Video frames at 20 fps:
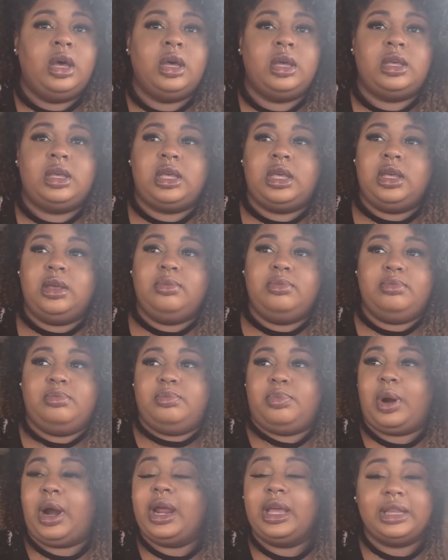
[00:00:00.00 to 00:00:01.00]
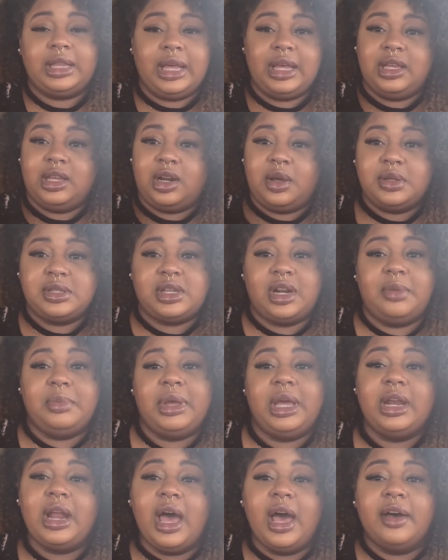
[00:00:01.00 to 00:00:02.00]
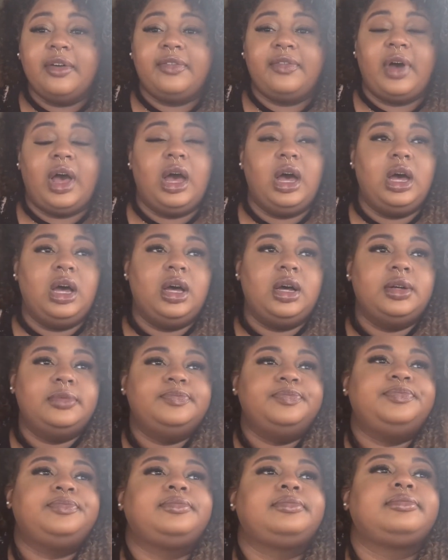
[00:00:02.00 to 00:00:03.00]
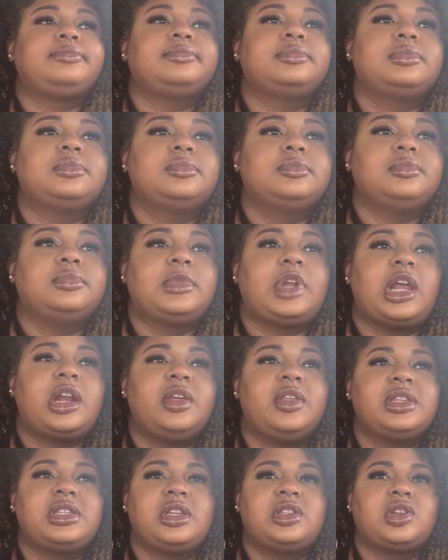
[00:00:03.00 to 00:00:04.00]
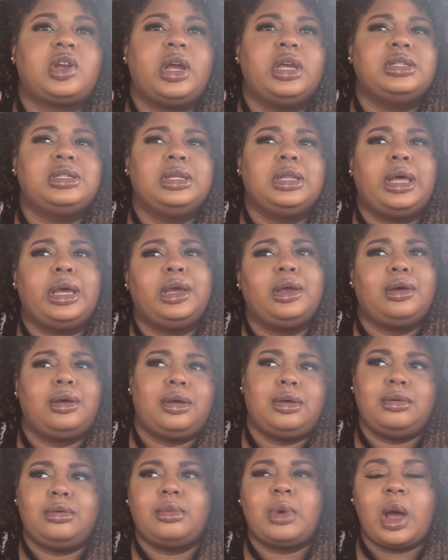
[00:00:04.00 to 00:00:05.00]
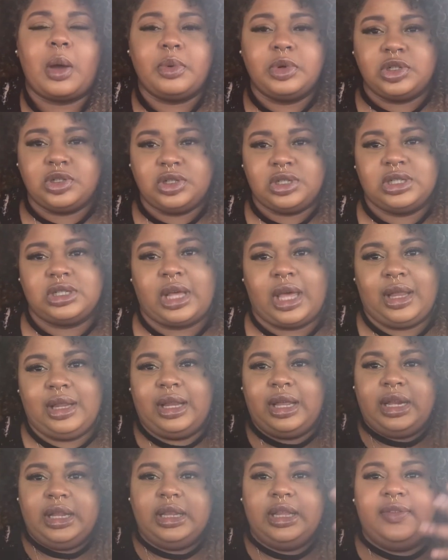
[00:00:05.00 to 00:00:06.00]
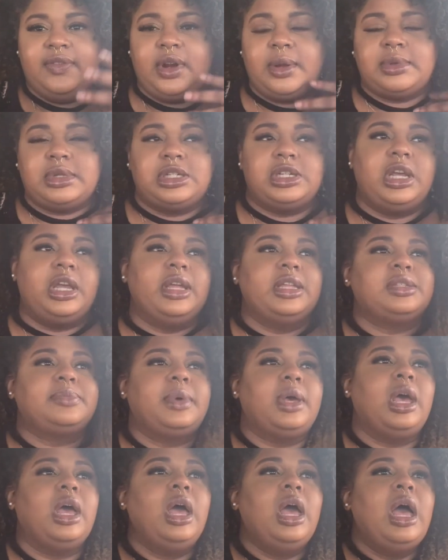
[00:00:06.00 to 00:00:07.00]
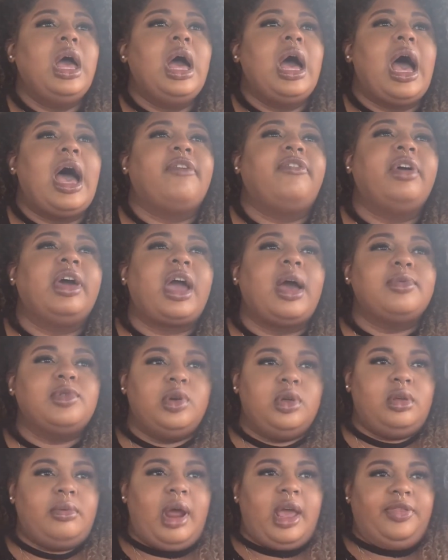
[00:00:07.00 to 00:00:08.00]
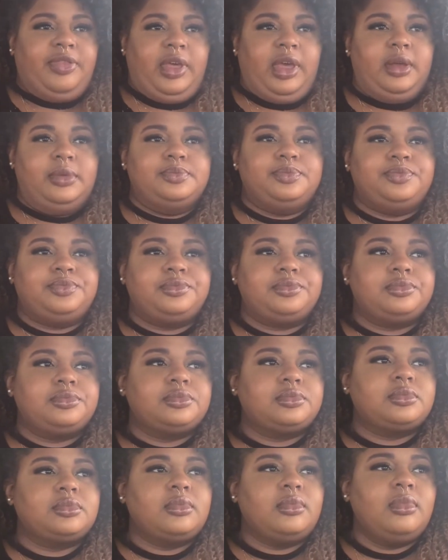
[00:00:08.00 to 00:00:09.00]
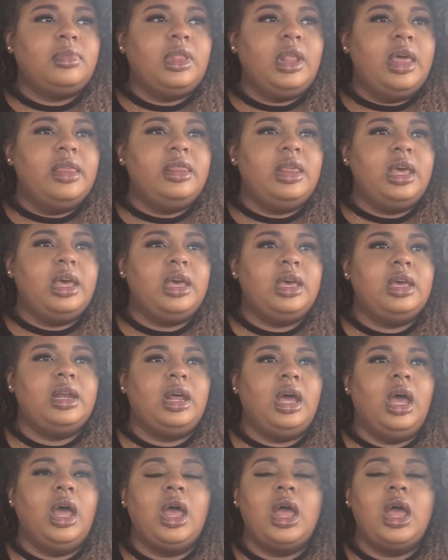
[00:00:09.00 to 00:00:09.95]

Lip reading: keep praying that, you know, it's gonna be enough. I know this sounds crazy, like why would you just like leave it up to chance, but I feel like I'm doing the right thing. And then,